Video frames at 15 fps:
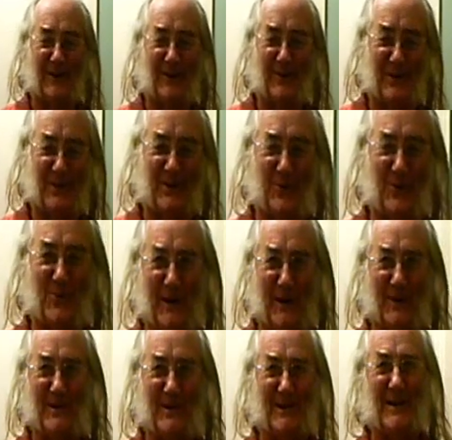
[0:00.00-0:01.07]
go to school when
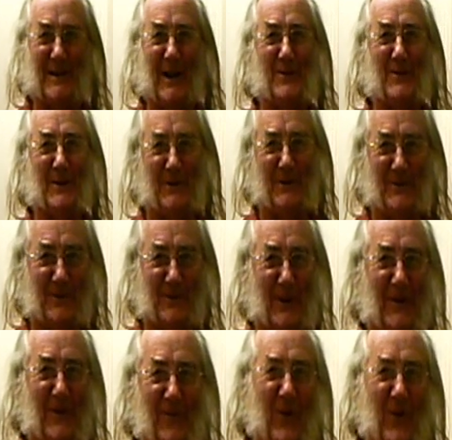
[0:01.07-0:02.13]
it was snowing. It was
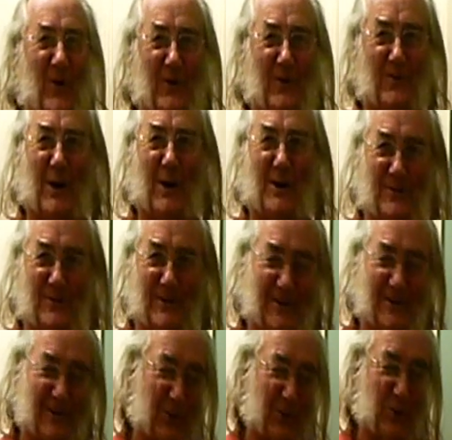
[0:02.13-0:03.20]
about 5 miles to
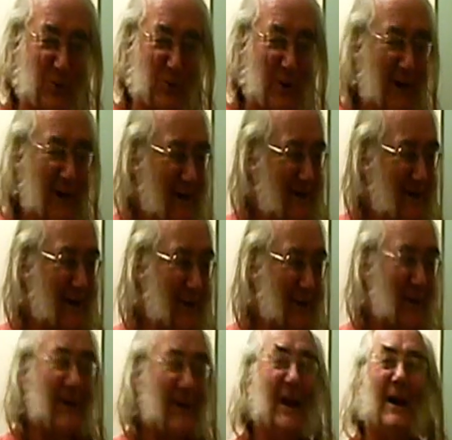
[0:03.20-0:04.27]
get to school. So,
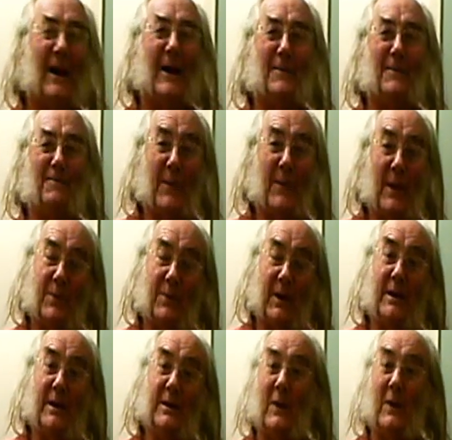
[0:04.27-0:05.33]

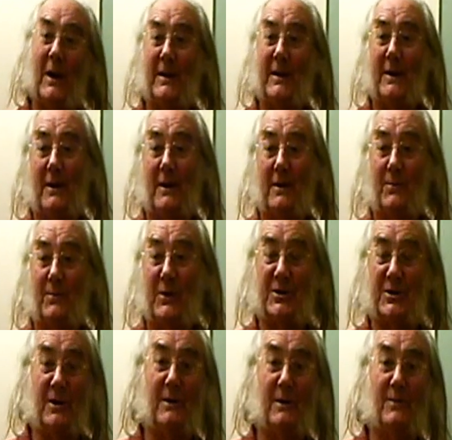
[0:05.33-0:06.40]
but anyway, by the
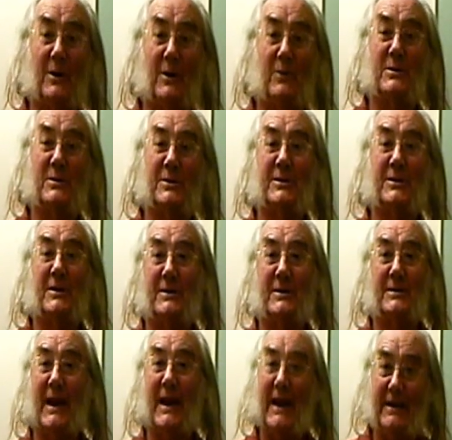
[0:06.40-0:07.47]
time I was
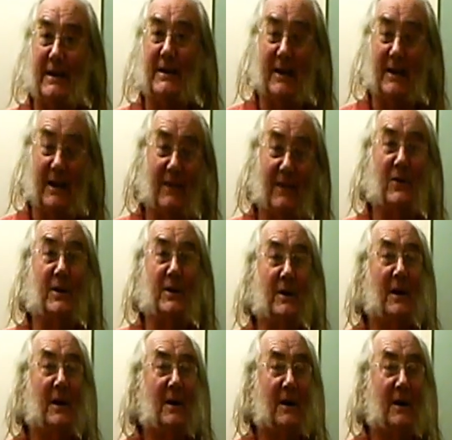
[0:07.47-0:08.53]
10, 11,
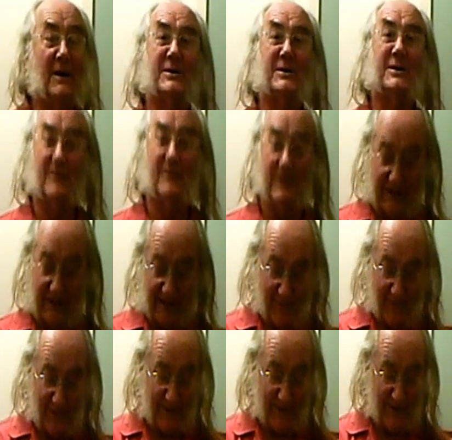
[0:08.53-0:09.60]
I started
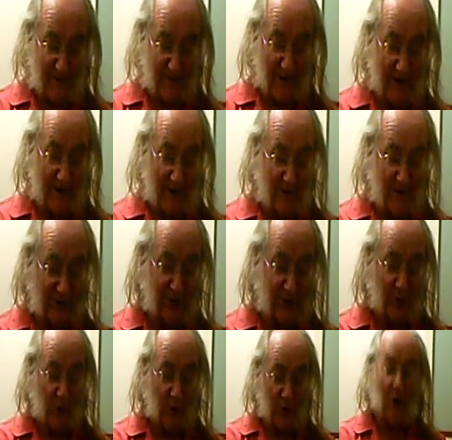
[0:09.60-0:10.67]
up my own school